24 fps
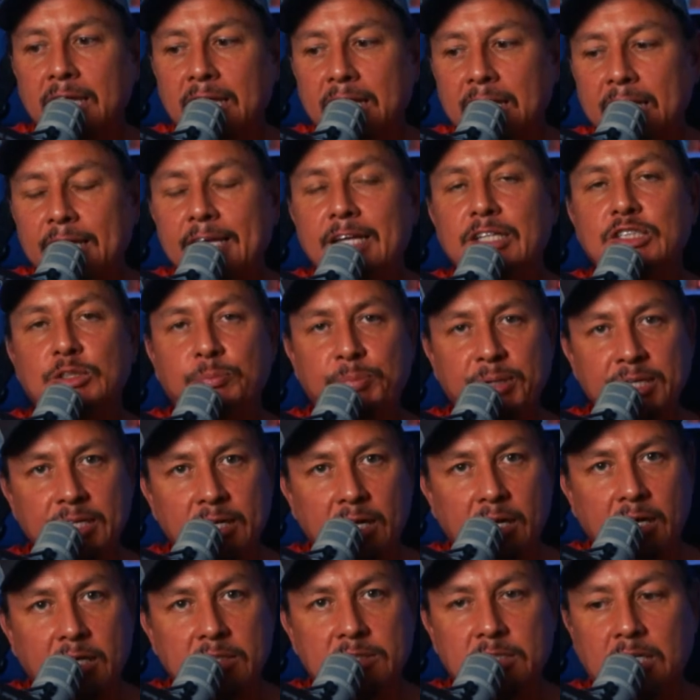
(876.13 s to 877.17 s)
is
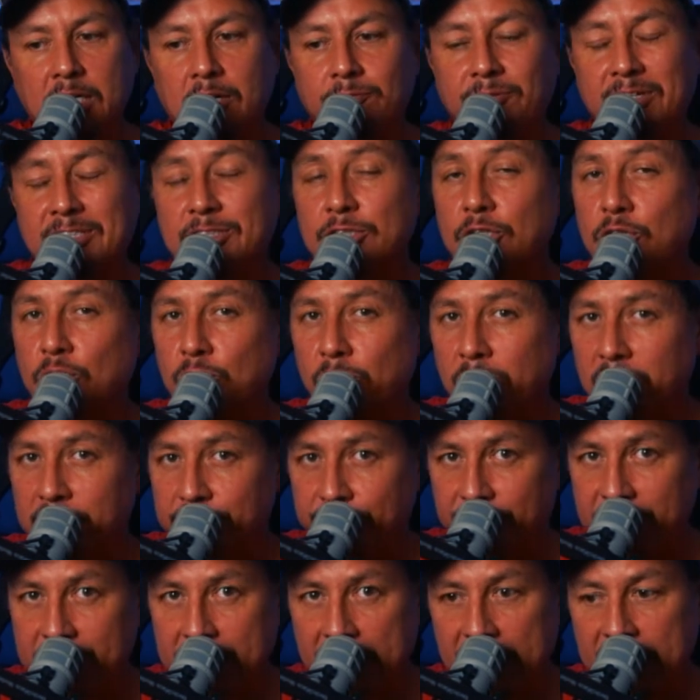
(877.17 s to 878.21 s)
because of its
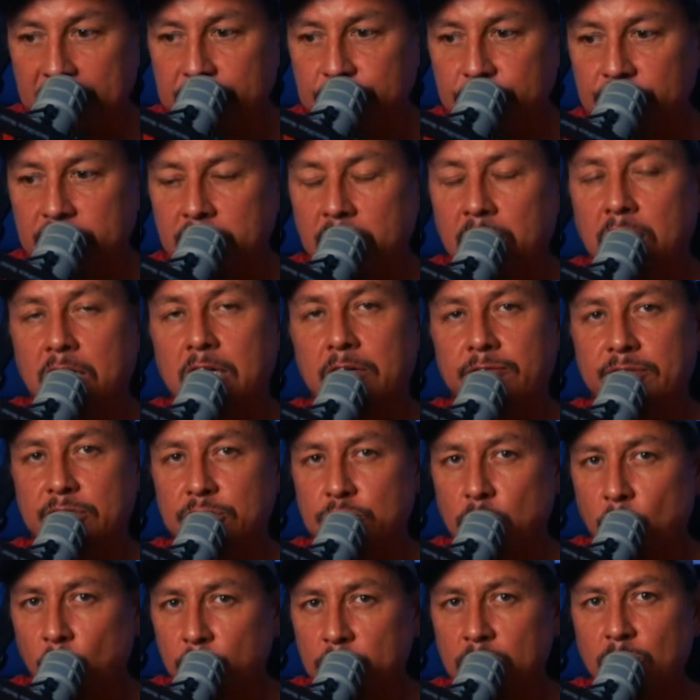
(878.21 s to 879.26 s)
glorification of
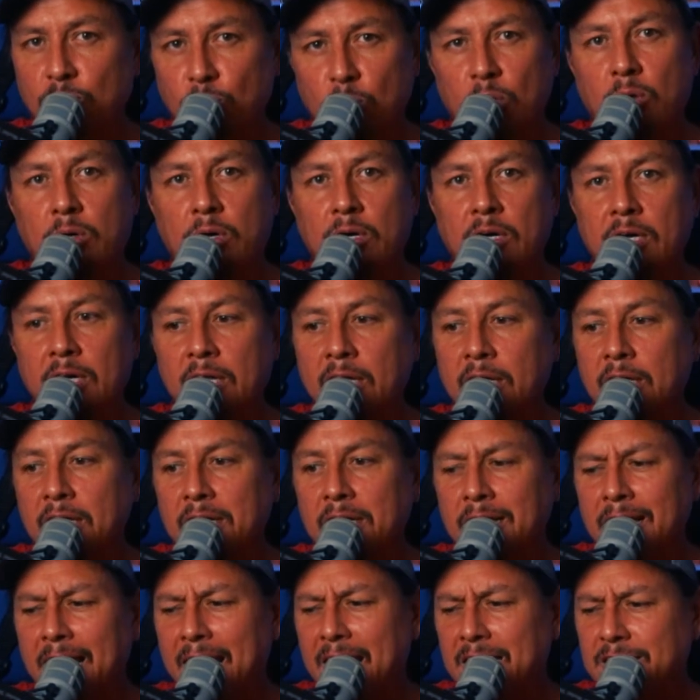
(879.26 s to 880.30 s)
total war
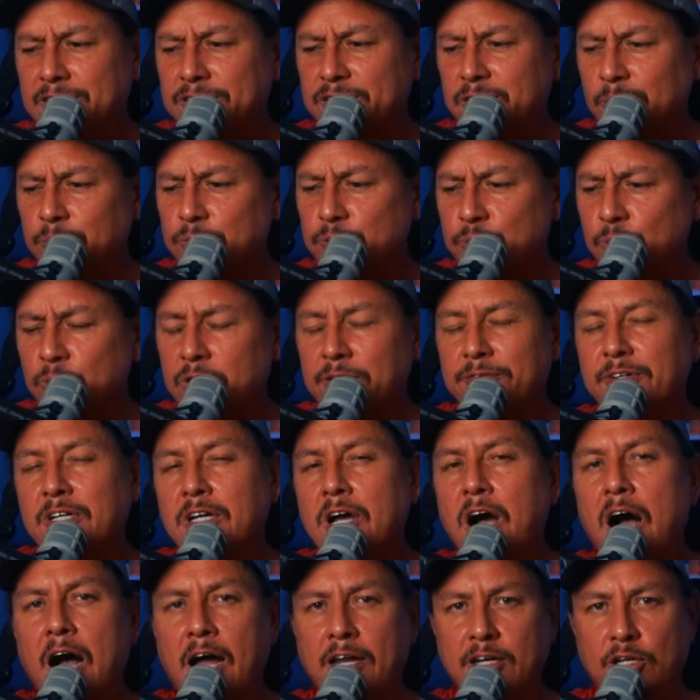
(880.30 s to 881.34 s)
as some sort of
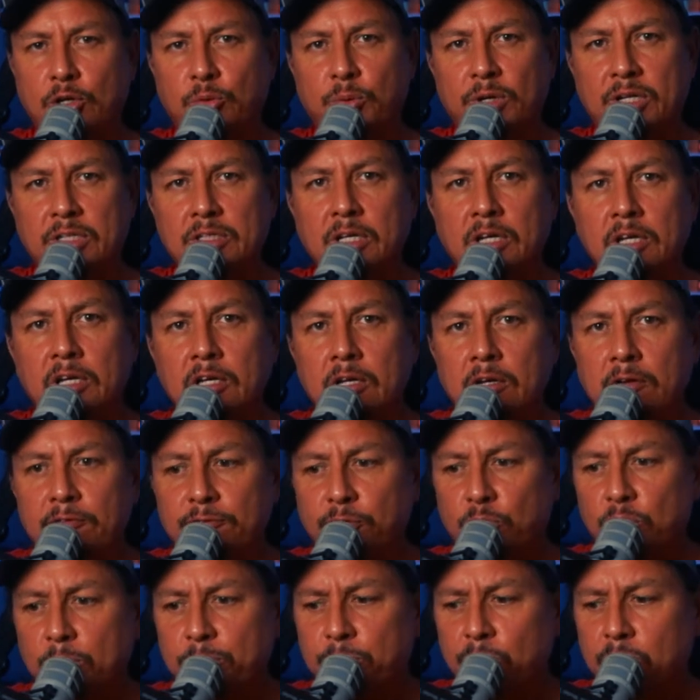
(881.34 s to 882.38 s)
conduit
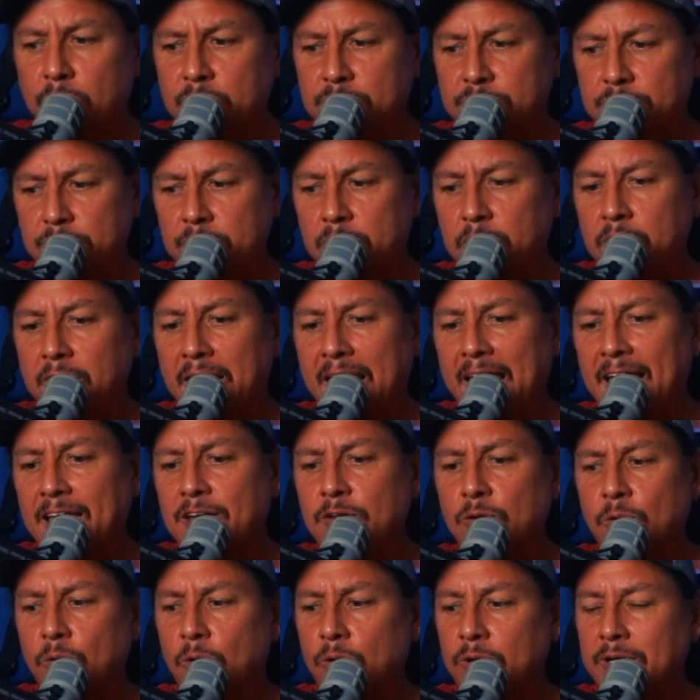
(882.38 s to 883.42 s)
for personal
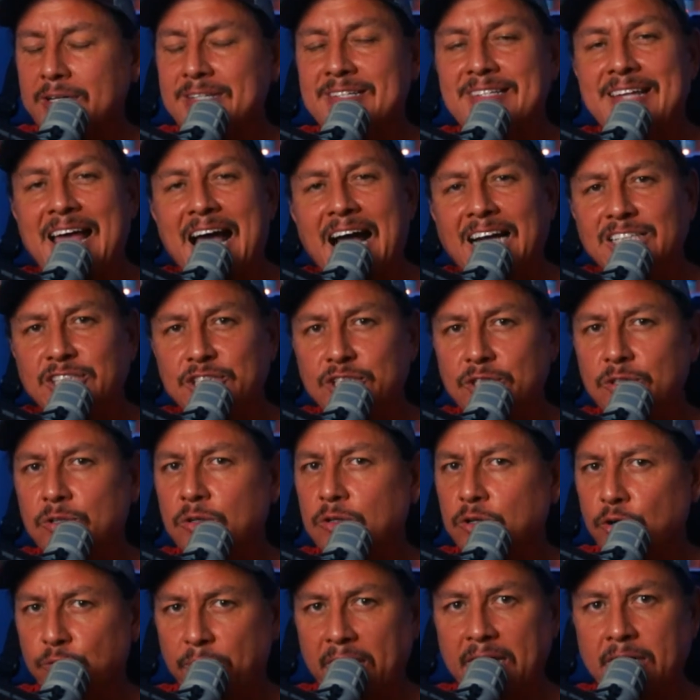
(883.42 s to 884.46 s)
and or
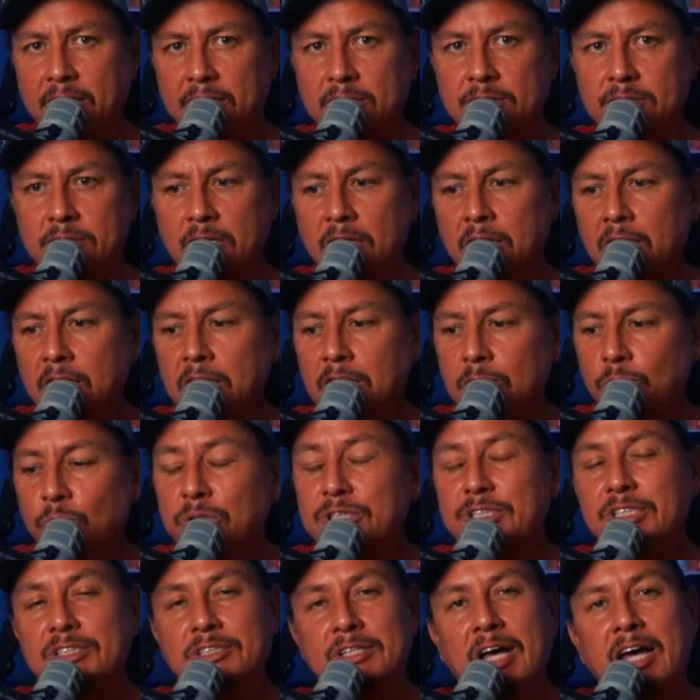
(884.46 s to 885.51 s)
national greatness,
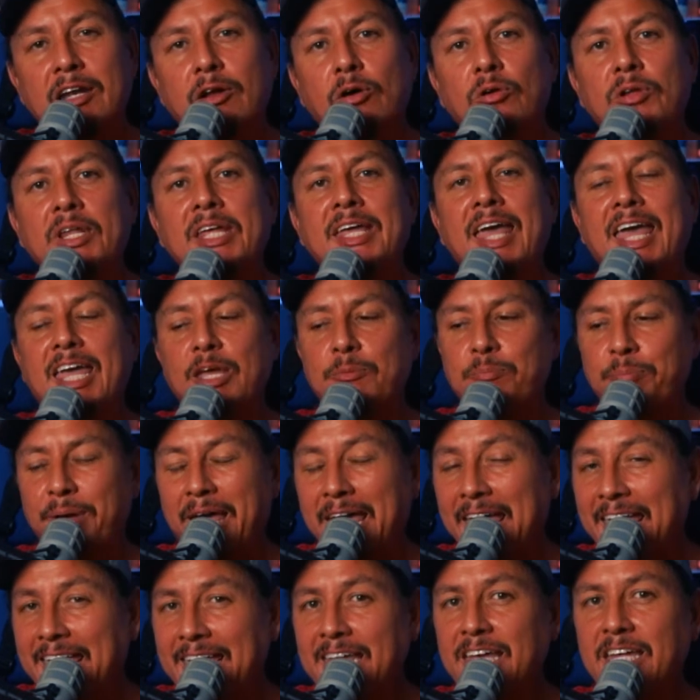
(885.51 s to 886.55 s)
which is not only a
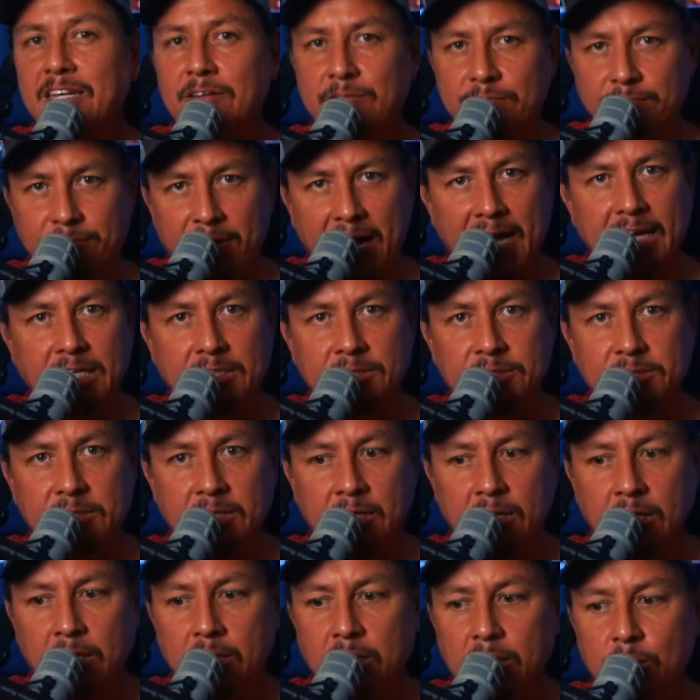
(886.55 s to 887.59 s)
pagan vice,
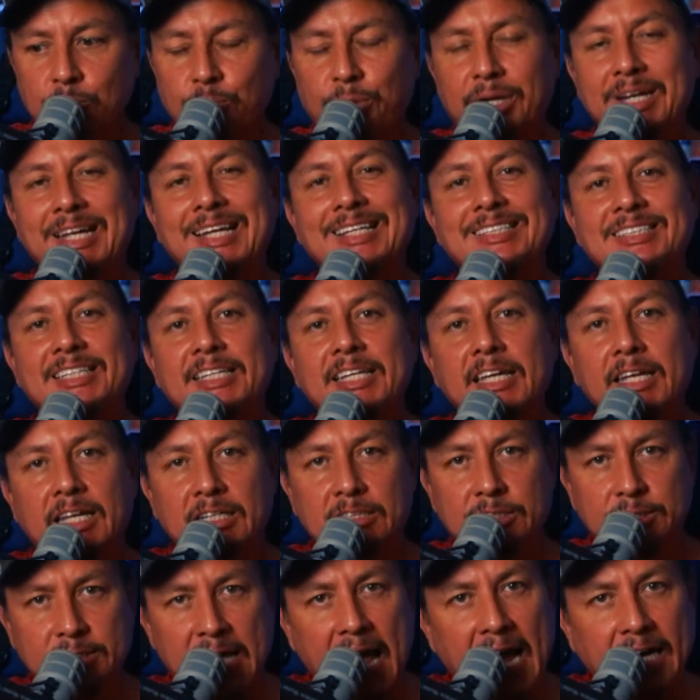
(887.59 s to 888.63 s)
but is the
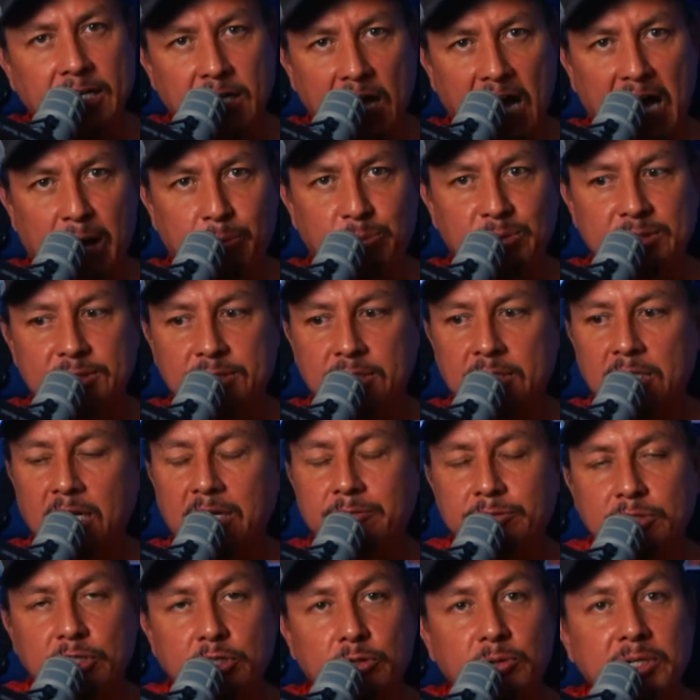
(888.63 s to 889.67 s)
exact opposite
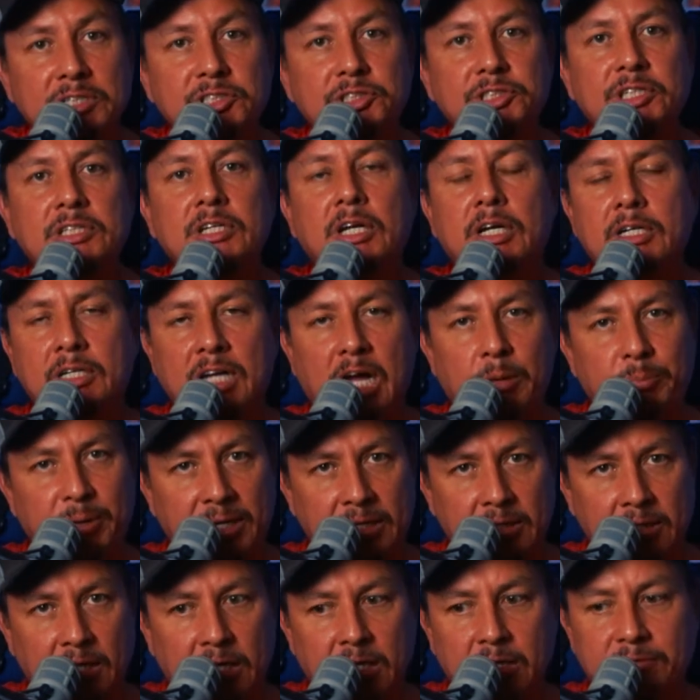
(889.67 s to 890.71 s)
of Christian
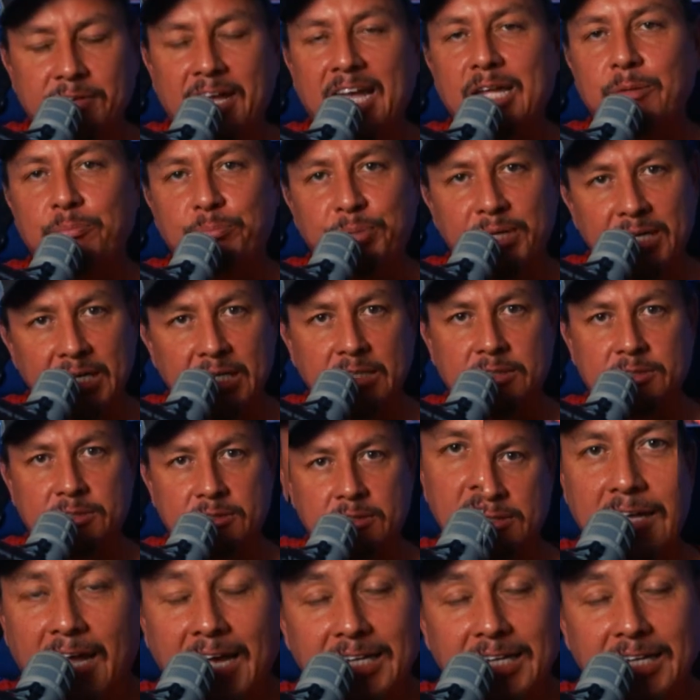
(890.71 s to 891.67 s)
agape love and peace.